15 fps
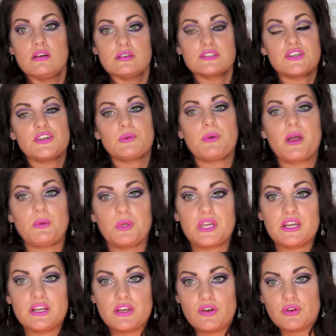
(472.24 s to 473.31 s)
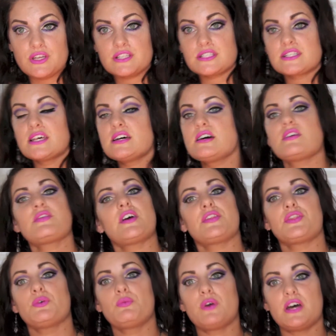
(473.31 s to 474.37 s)
So you're probably going to notice
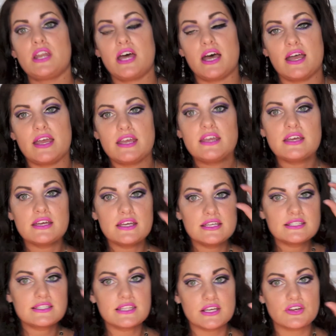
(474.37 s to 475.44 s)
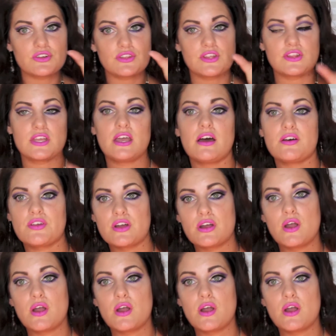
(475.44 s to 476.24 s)
that the one eye is thicker than the other.